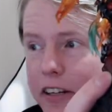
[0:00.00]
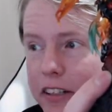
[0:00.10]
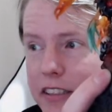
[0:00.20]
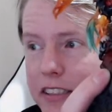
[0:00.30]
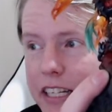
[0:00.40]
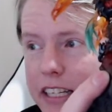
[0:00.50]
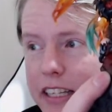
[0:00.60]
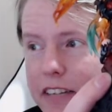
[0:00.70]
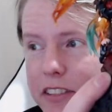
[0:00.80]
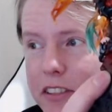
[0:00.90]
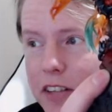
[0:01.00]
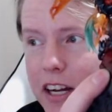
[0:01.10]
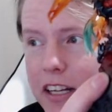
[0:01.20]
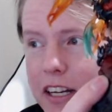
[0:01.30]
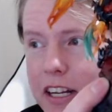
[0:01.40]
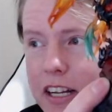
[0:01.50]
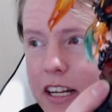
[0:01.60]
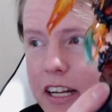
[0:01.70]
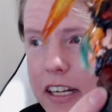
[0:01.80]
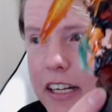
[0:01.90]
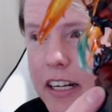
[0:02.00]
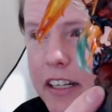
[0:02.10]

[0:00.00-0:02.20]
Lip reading: you can see that they've still got kind of the